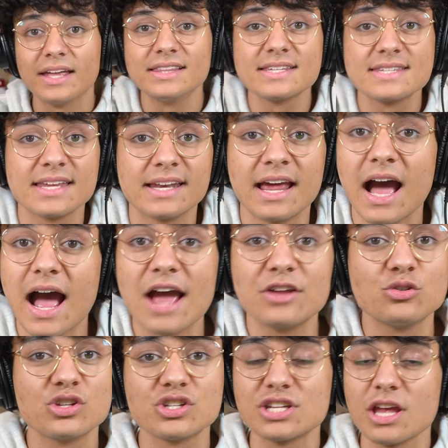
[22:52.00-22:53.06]
And listen, I
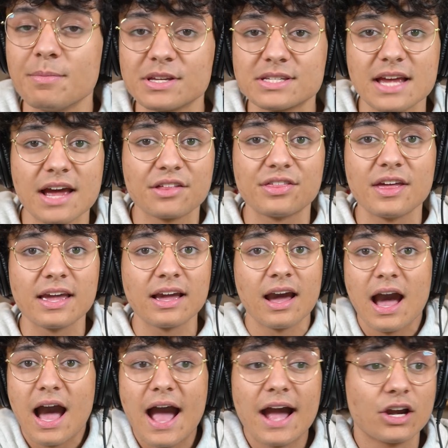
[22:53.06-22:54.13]
do the same exact thing,
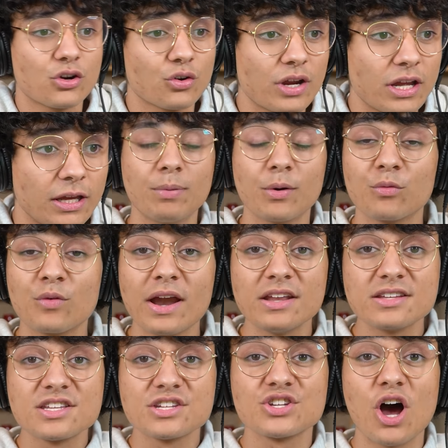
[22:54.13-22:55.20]
I agree. But Ren
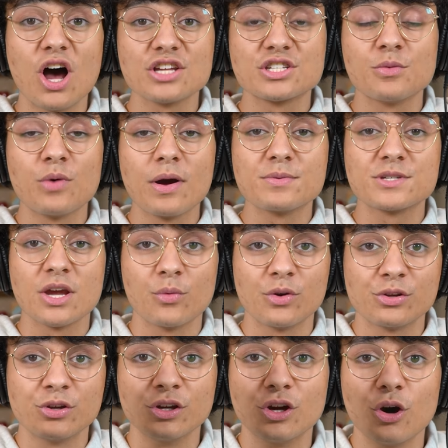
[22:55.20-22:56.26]
is this awesome website where you
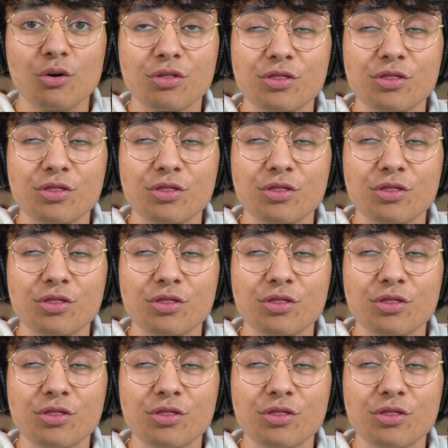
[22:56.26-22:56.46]
can go